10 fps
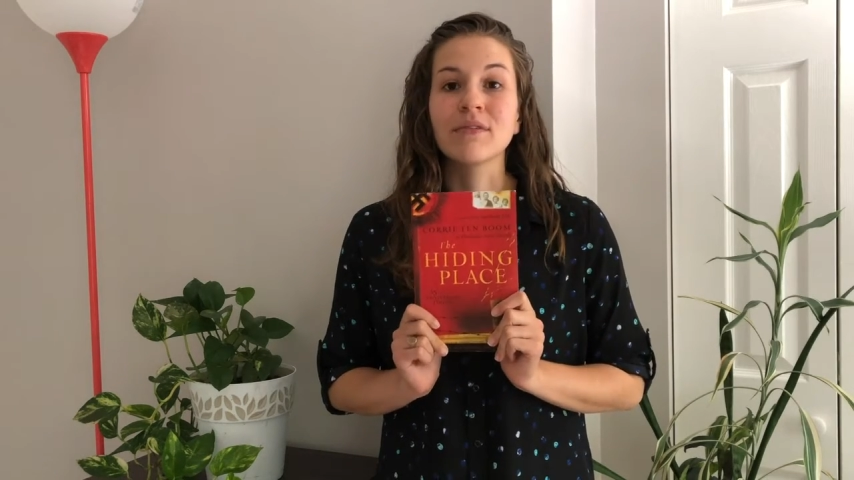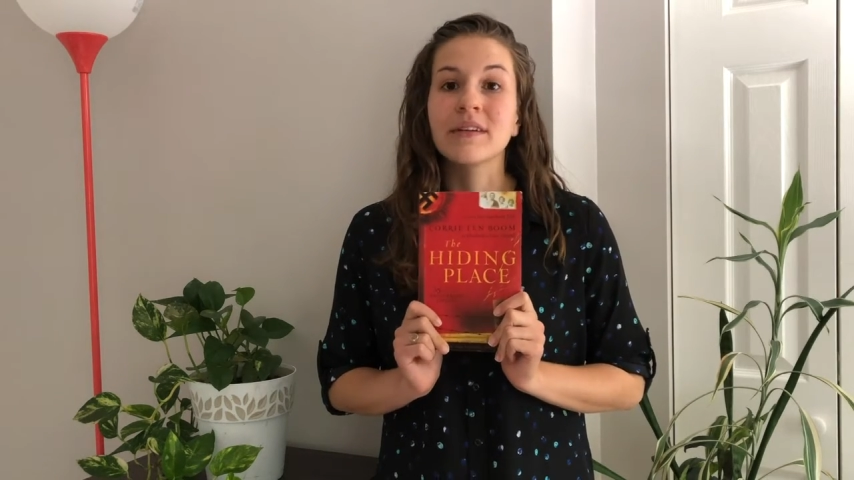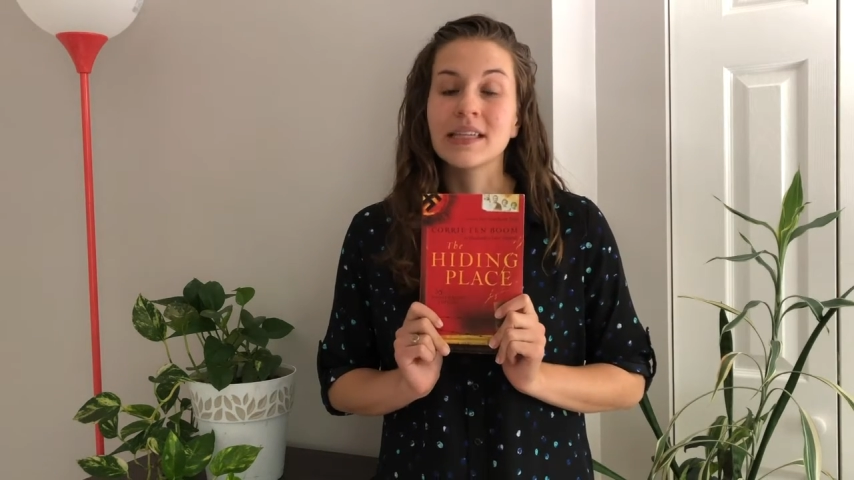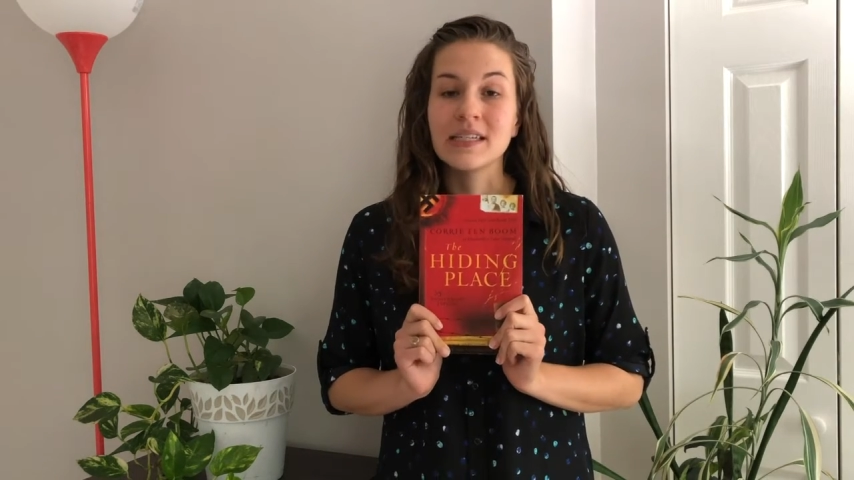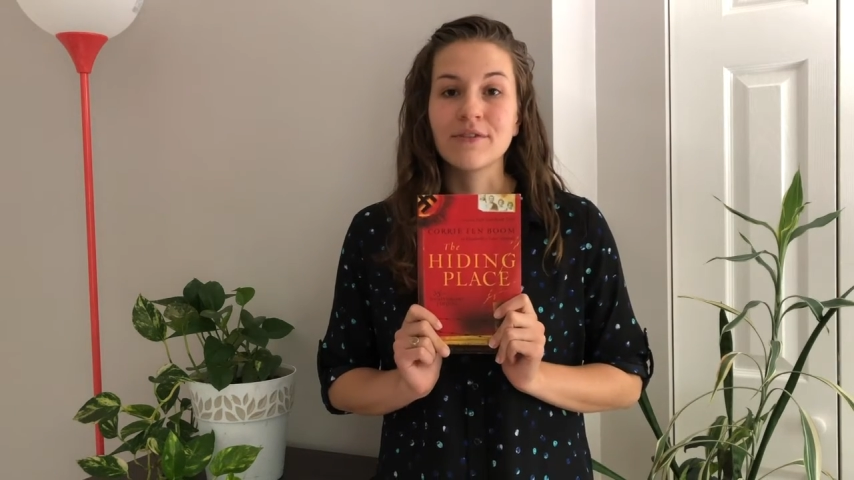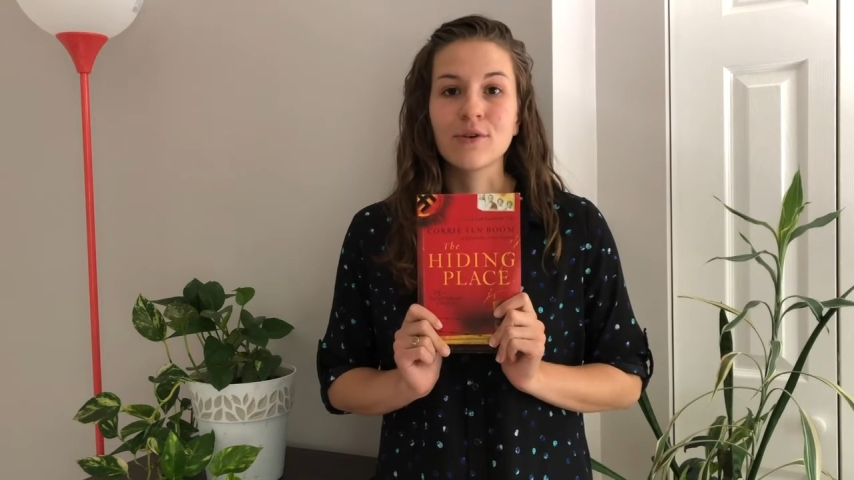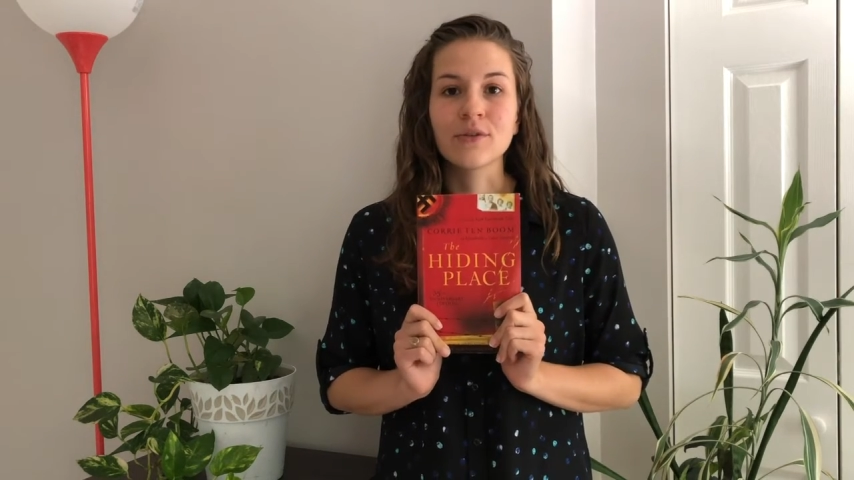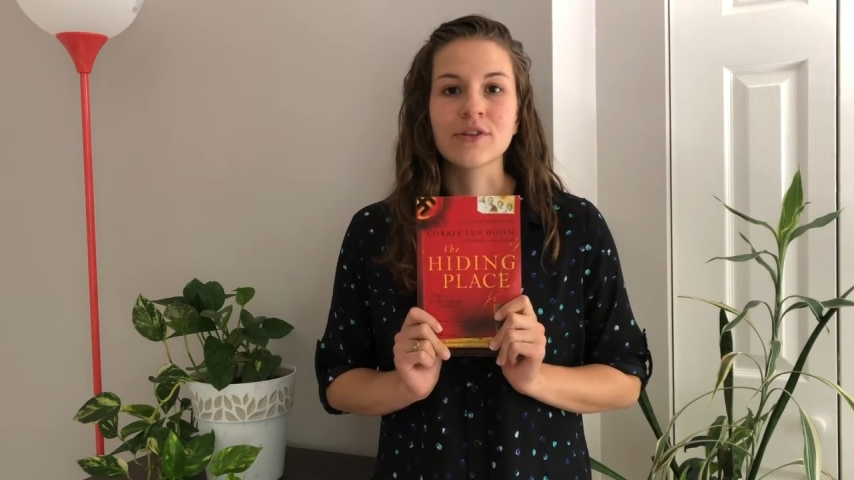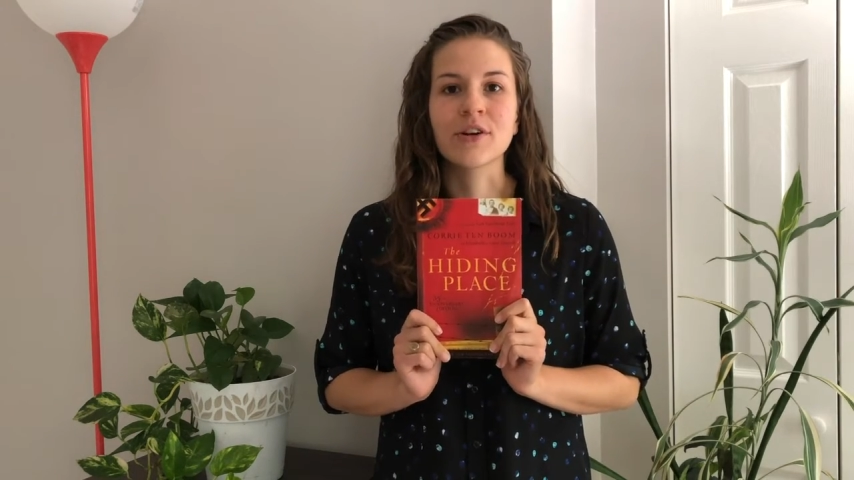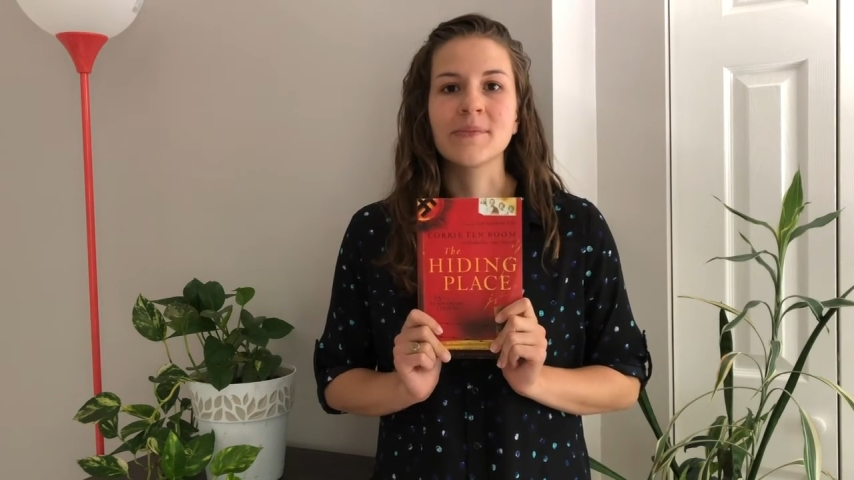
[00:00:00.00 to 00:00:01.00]
really
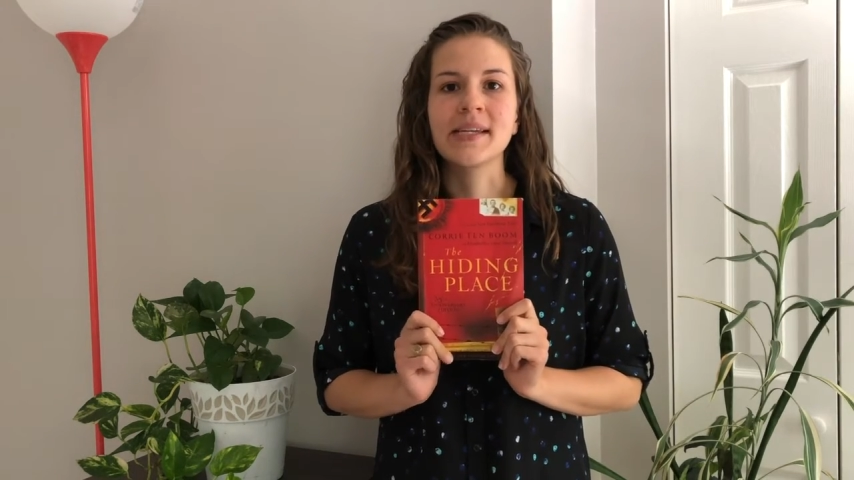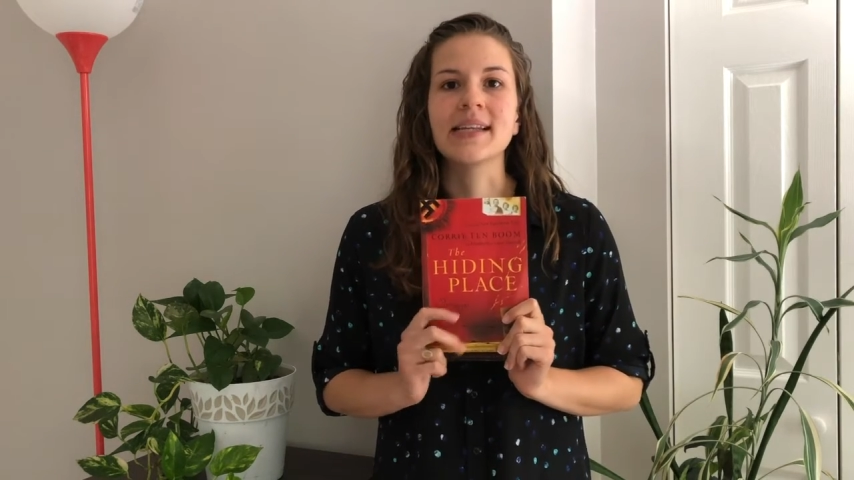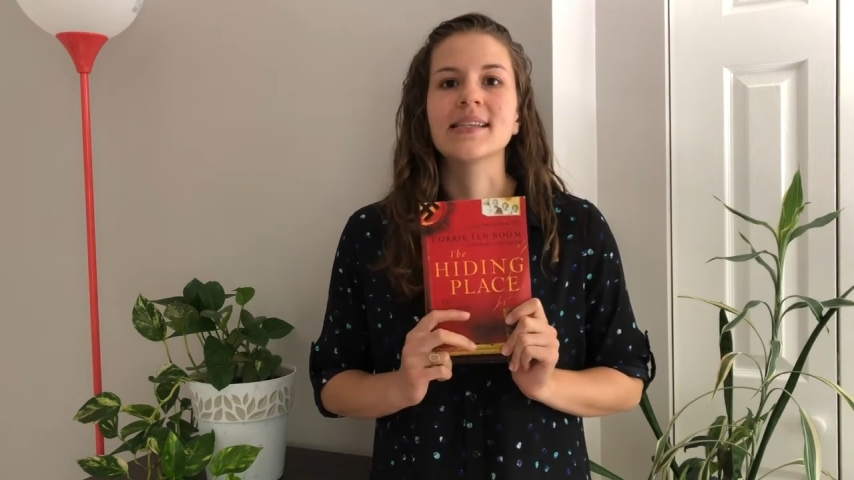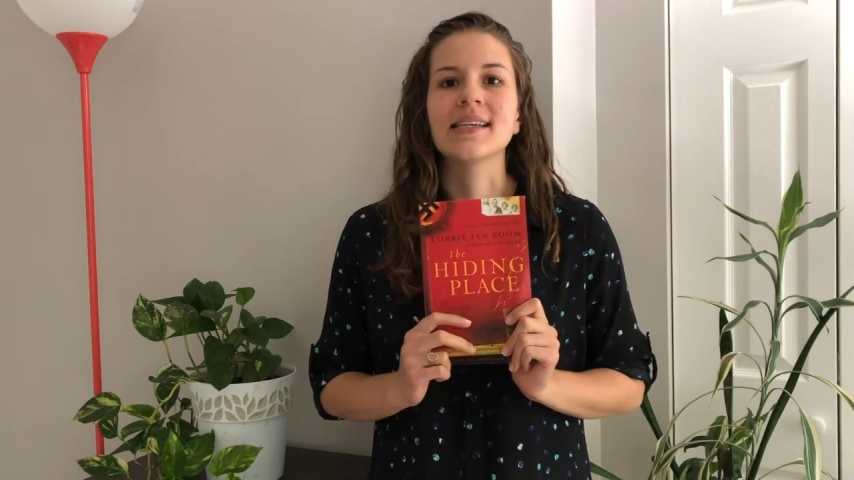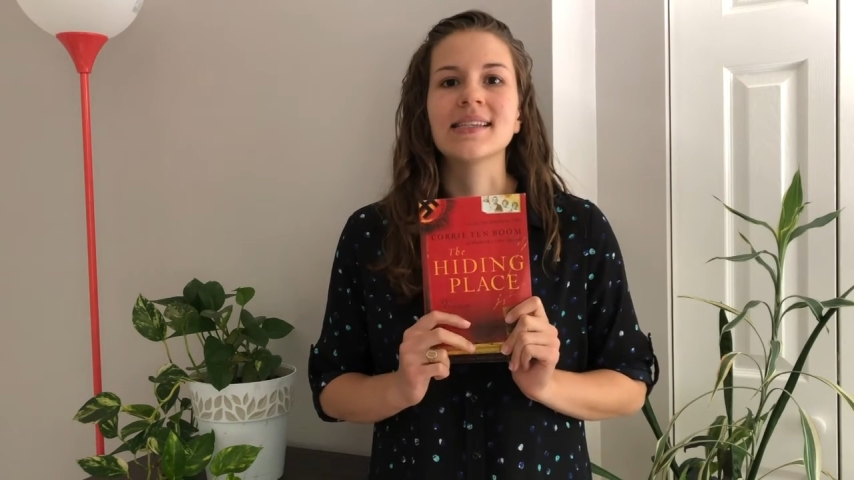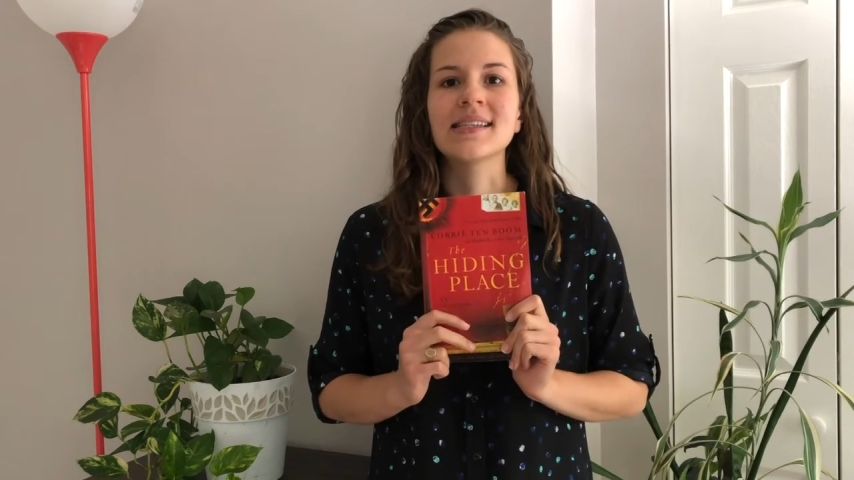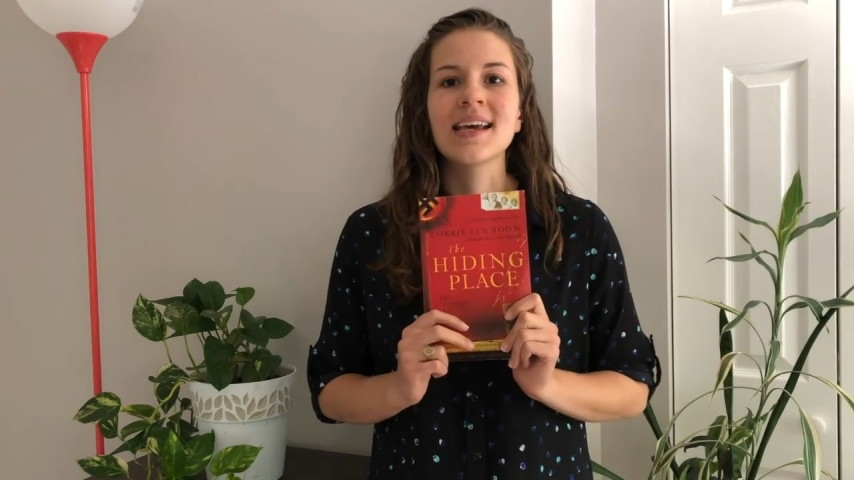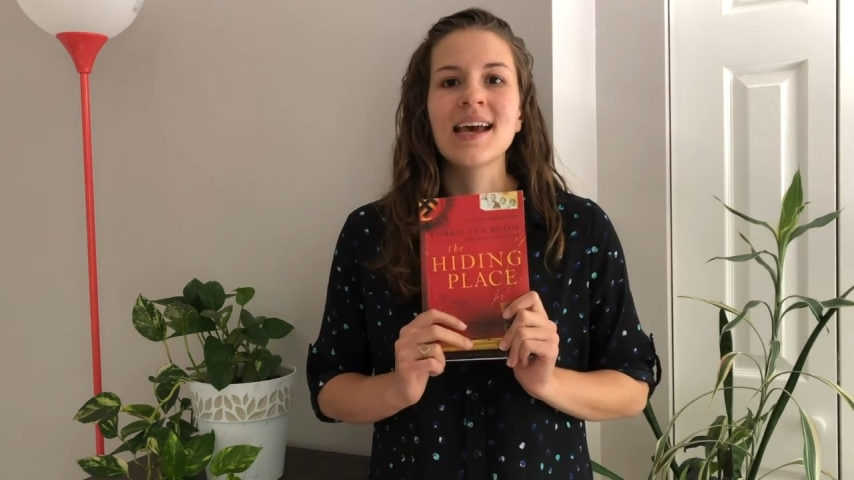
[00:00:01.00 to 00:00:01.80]
difficult circumstances.